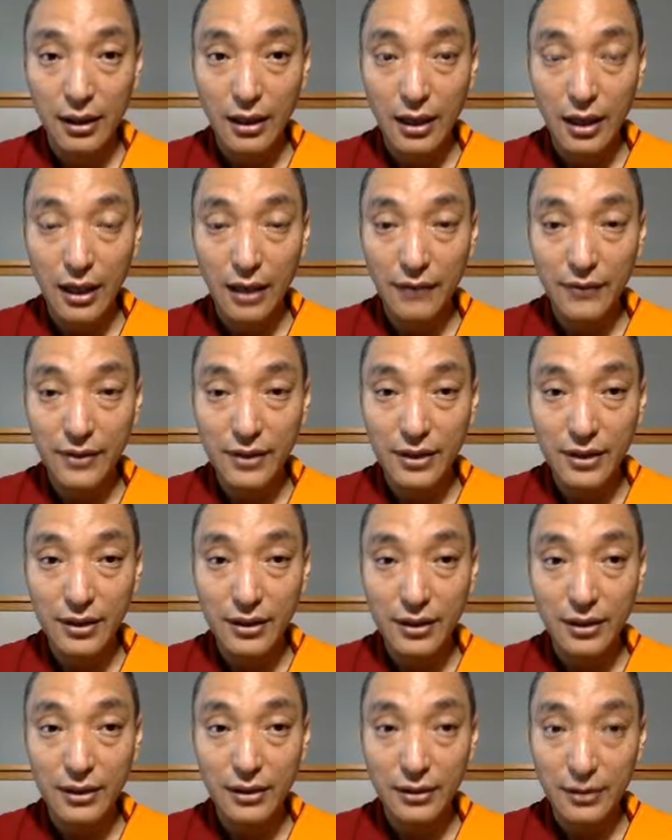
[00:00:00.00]

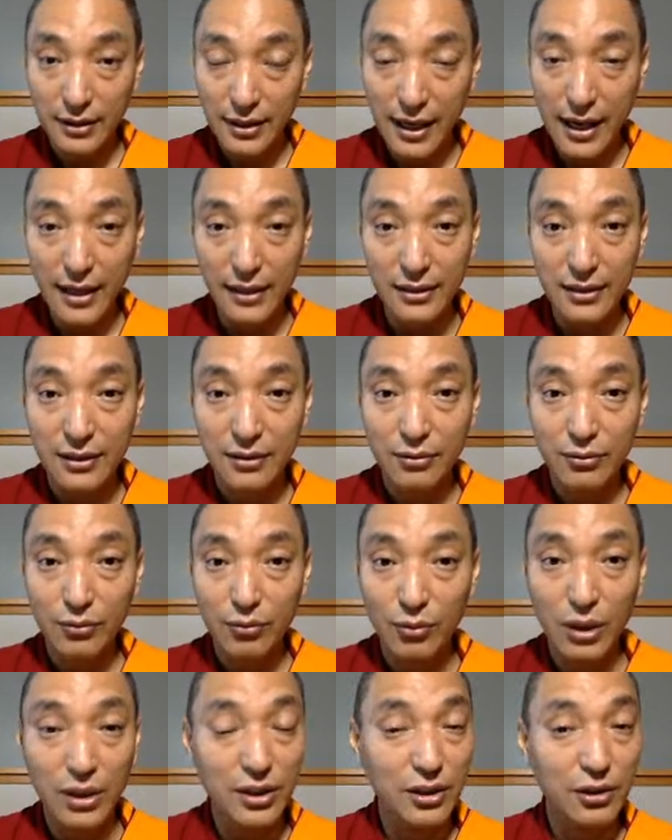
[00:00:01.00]
after that,
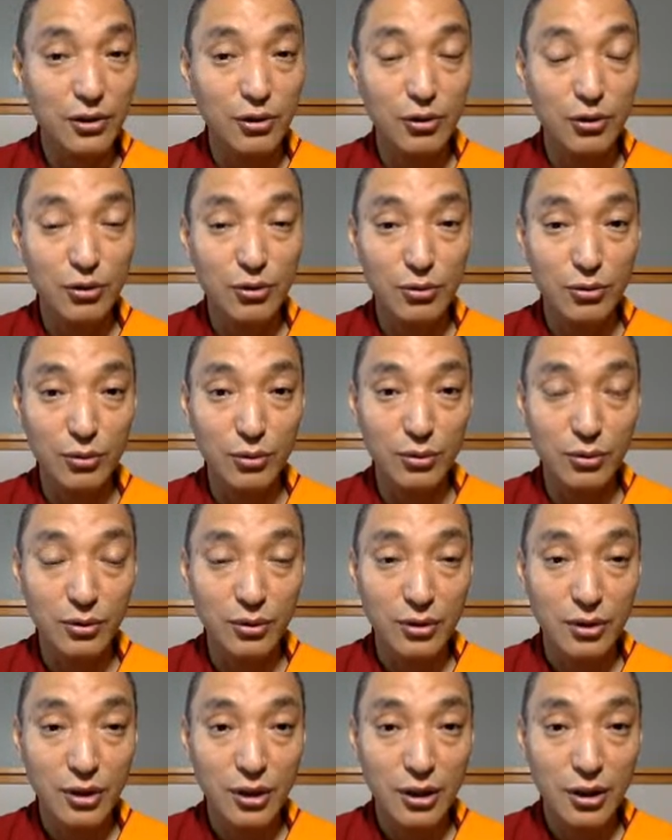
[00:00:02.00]
what did you do?
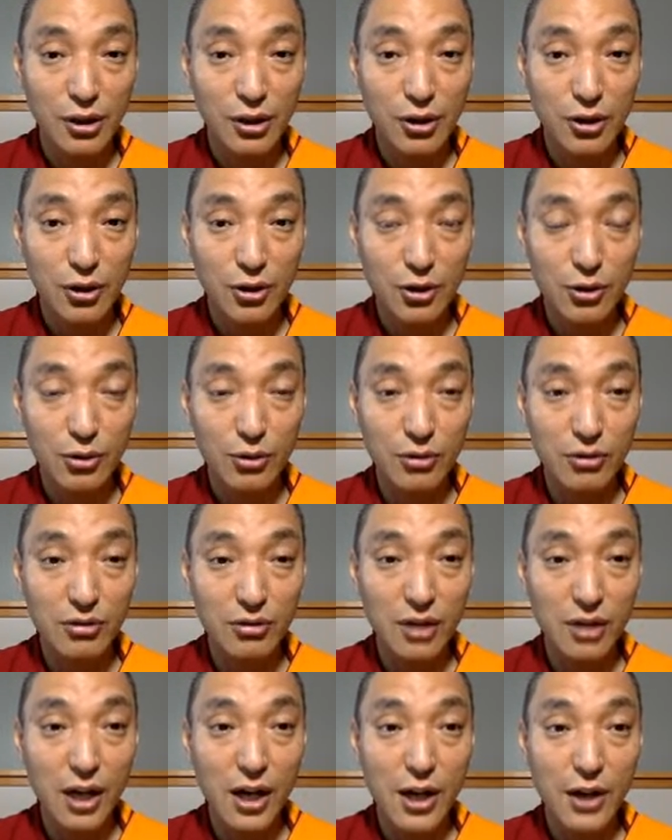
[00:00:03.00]
So
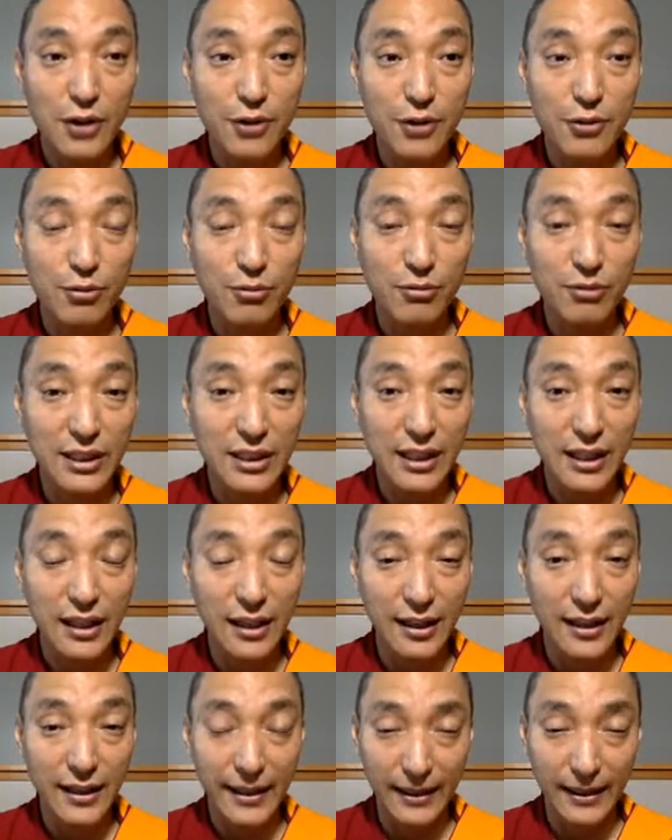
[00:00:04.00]
try to
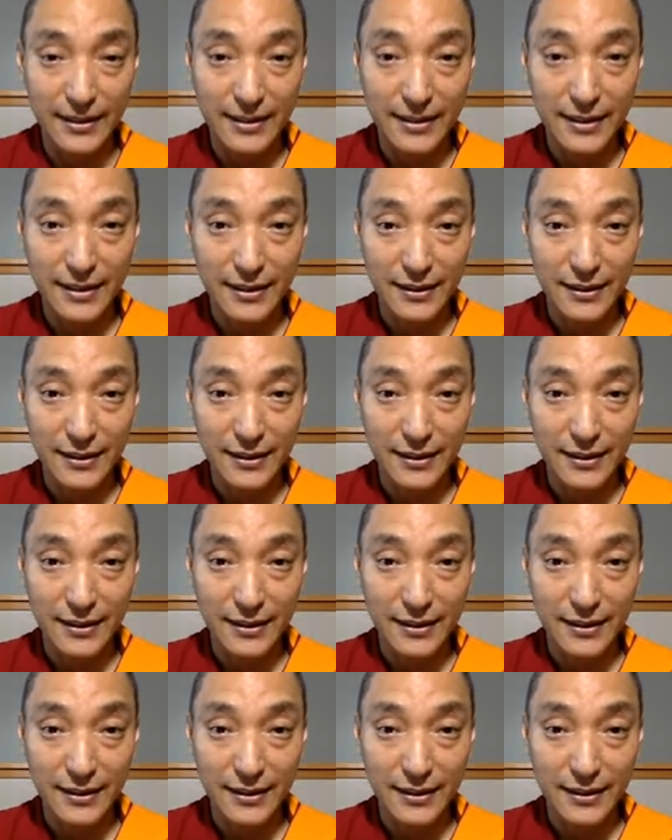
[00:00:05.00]
recollect